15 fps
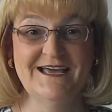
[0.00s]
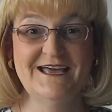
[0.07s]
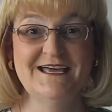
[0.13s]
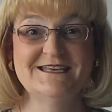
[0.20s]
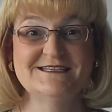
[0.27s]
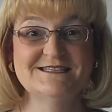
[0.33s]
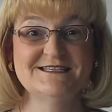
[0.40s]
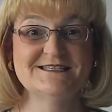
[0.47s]

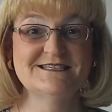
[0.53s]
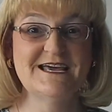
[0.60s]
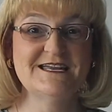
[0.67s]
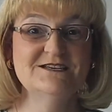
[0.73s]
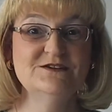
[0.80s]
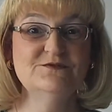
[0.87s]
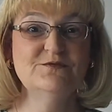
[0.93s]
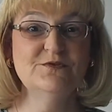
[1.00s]
It is
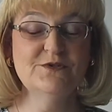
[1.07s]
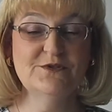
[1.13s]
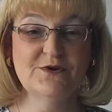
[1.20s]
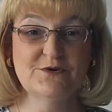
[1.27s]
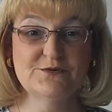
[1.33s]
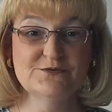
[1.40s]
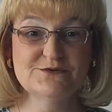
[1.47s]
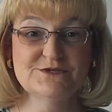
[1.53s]
intended for
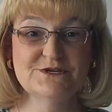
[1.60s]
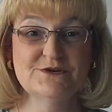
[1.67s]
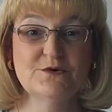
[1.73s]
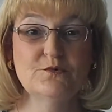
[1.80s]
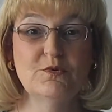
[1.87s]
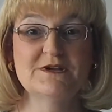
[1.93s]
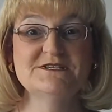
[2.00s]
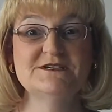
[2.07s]
those who
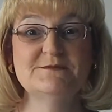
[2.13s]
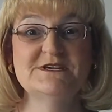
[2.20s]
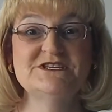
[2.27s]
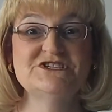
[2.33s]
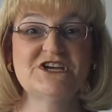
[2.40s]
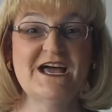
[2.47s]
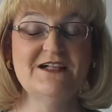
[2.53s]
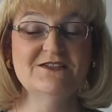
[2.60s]
want to be
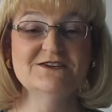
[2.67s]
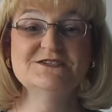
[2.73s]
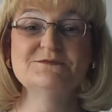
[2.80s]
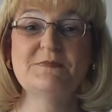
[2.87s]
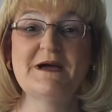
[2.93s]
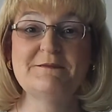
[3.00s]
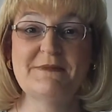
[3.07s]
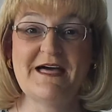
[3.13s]
challenged
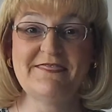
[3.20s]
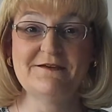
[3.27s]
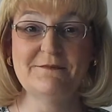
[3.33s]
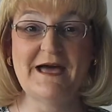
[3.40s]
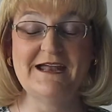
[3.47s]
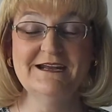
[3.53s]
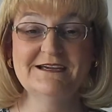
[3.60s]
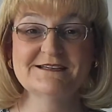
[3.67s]
by
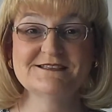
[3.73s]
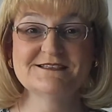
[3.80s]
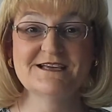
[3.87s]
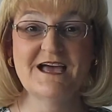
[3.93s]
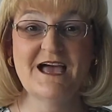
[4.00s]
mathematics